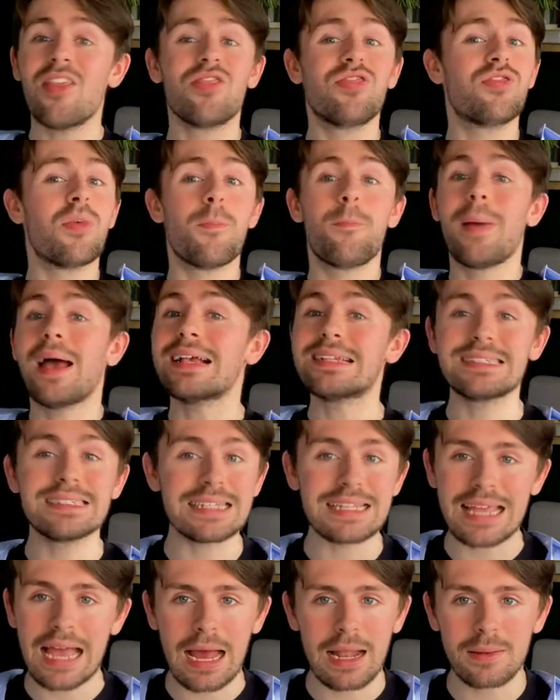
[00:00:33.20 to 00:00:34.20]
the best
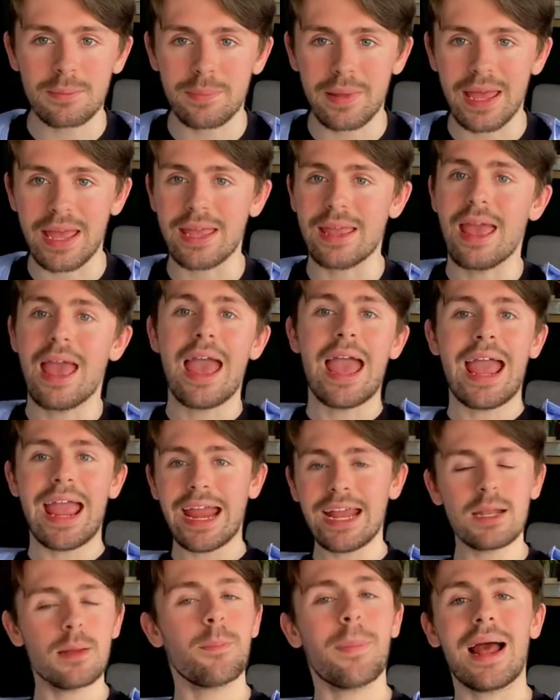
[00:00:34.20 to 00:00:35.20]
it can be
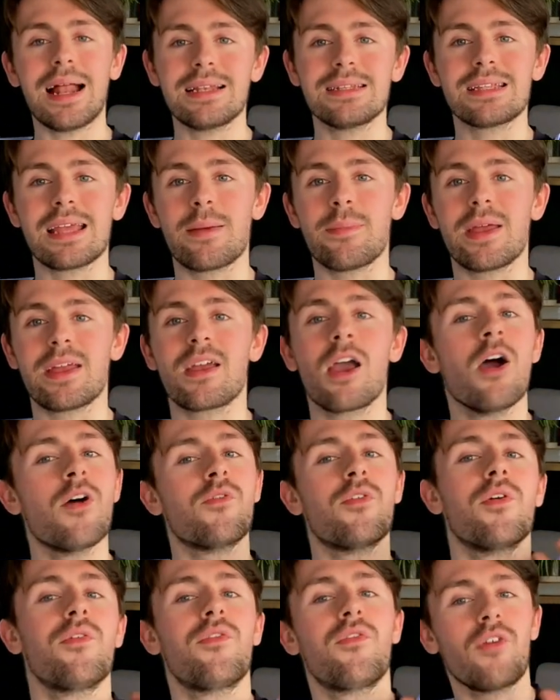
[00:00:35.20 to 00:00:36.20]
in a pandemic
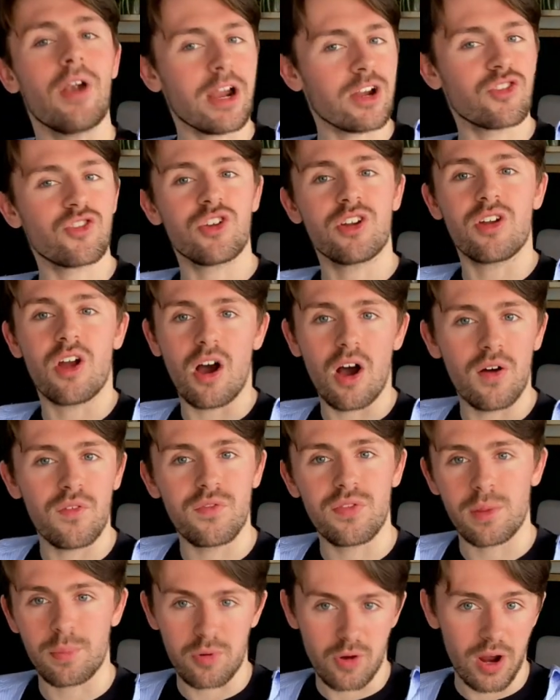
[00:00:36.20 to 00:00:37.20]
for a fraction of
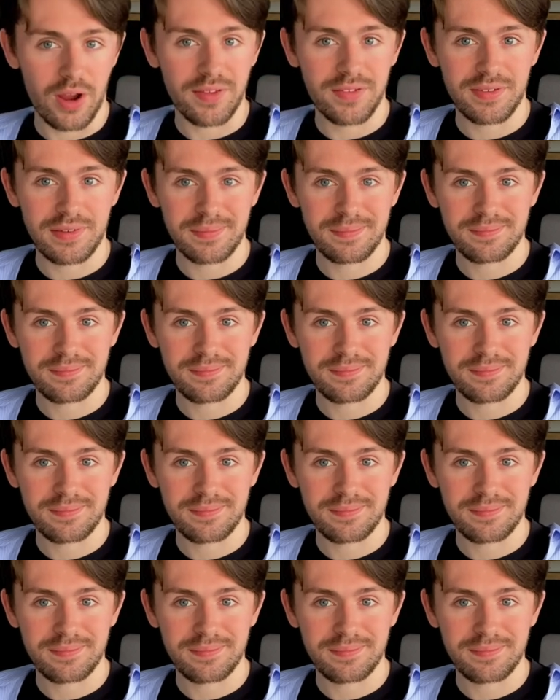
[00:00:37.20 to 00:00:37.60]
the price.